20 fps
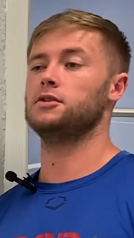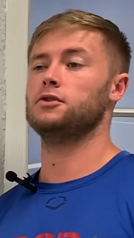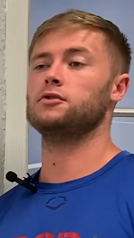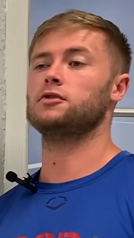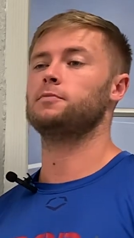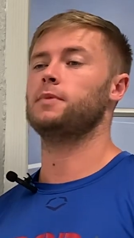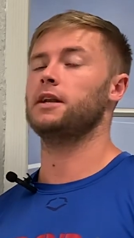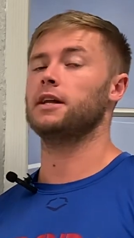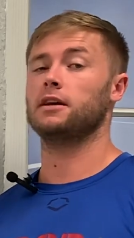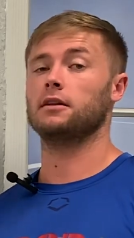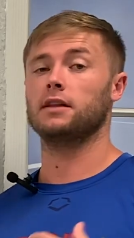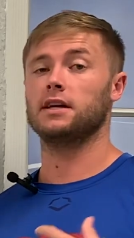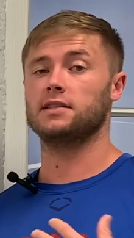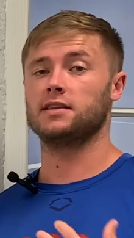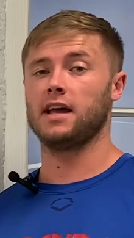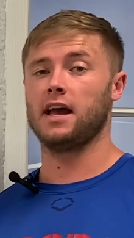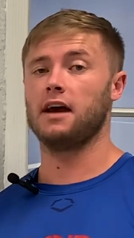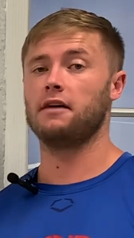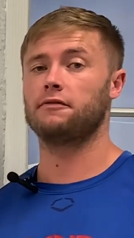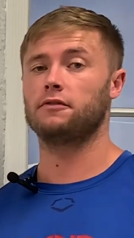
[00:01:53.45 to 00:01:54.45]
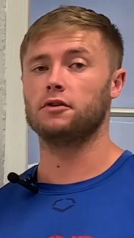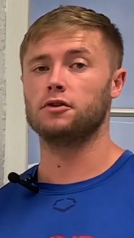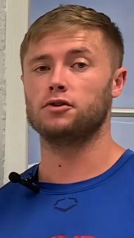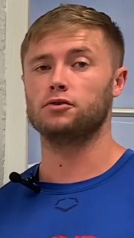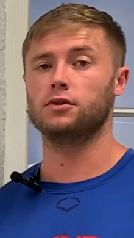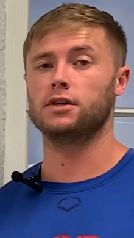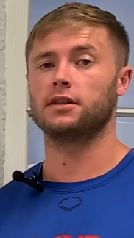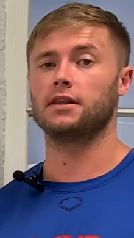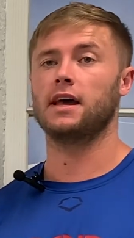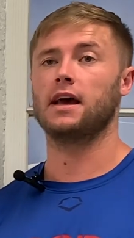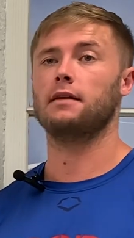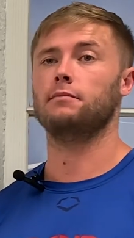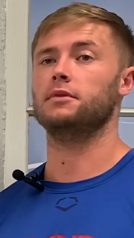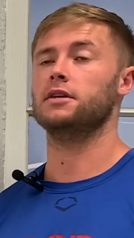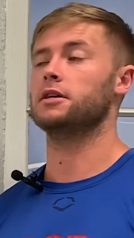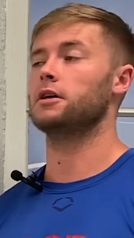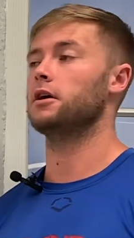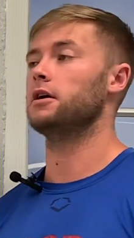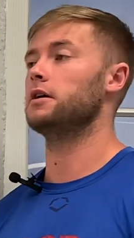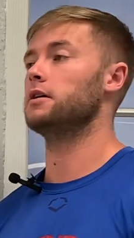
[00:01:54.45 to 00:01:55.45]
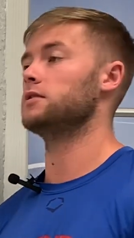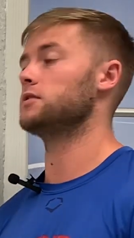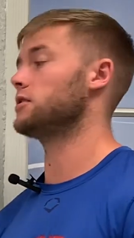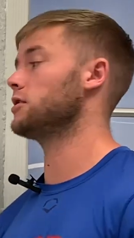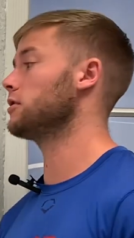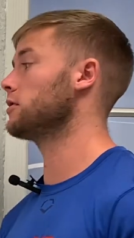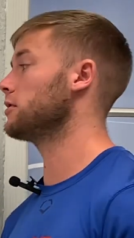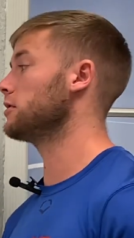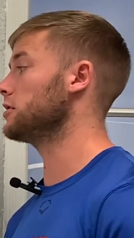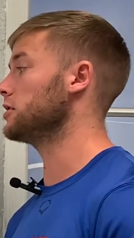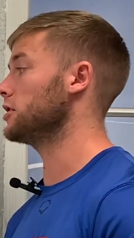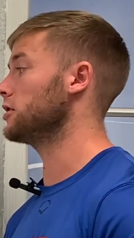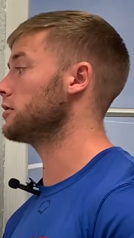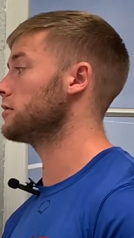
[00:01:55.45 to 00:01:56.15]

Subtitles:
You're spending less effort doing that because your